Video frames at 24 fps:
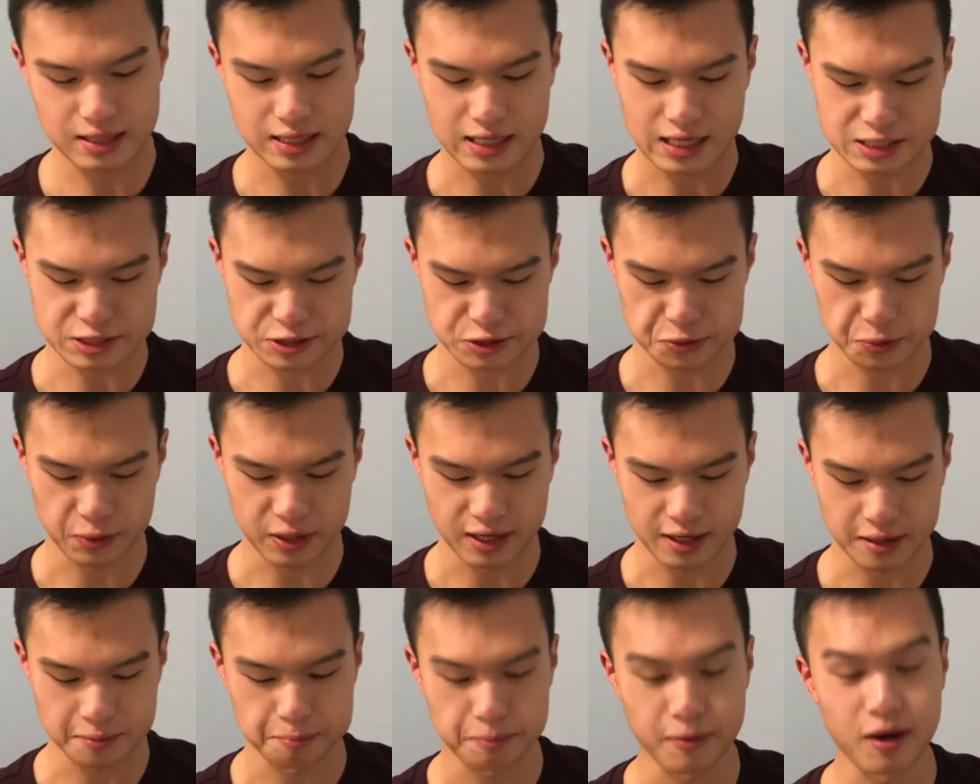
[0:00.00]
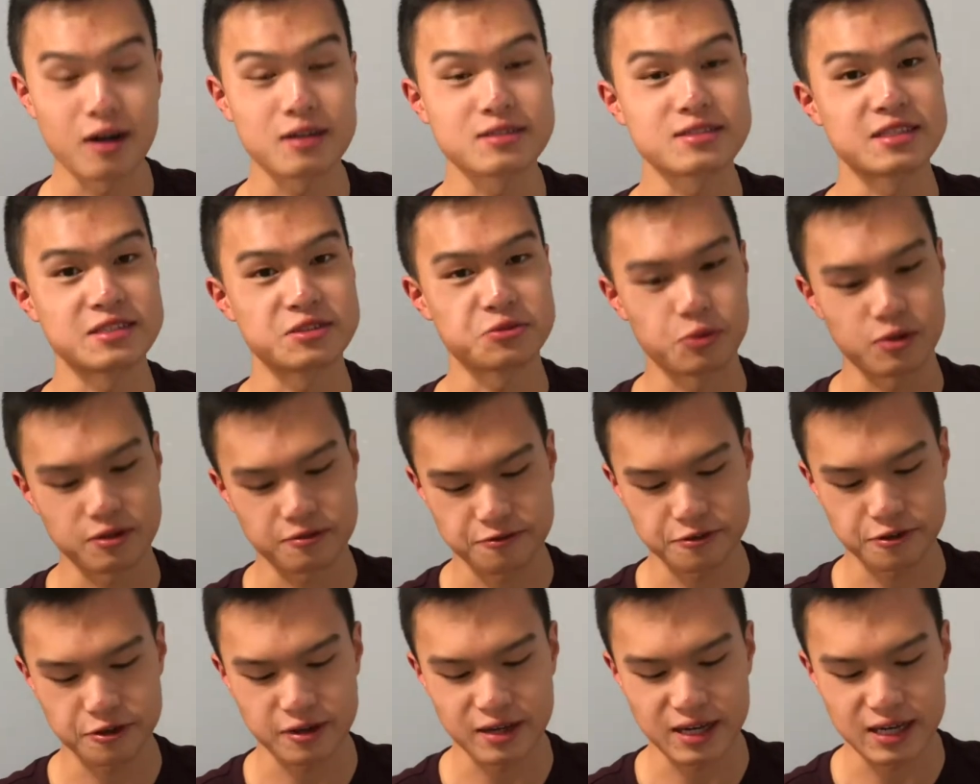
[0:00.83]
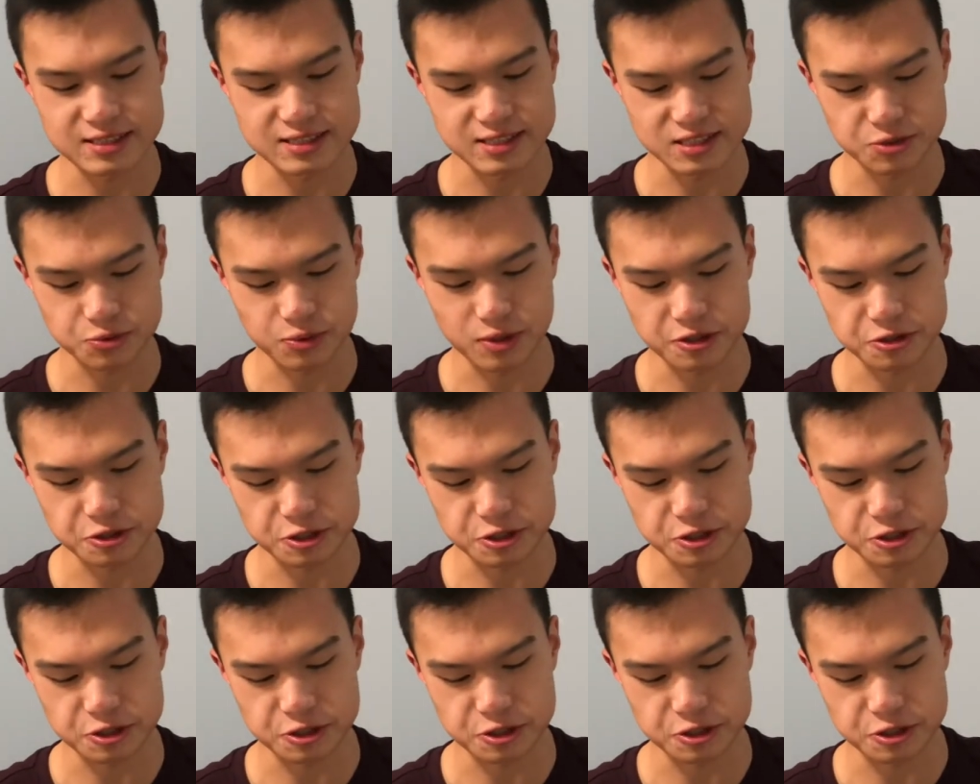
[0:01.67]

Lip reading: I just want to unbox this one for you guys as well,